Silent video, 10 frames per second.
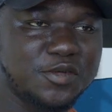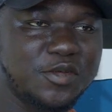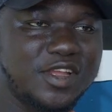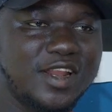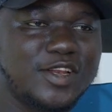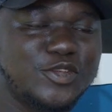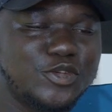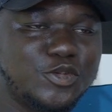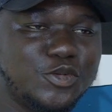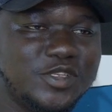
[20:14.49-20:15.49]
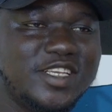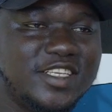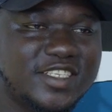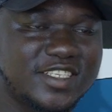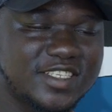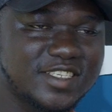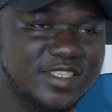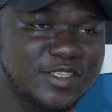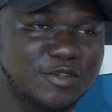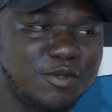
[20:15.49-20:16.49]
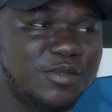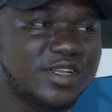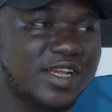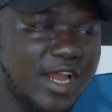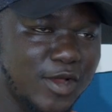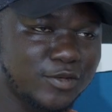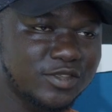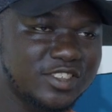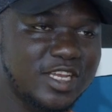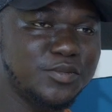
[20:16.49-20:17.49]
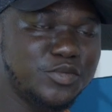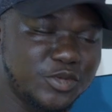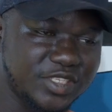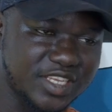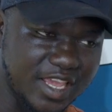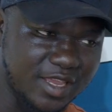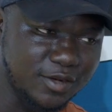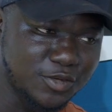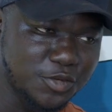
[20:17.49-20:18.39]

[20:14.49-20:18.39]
Whether Region 2 East will be crowned champions again,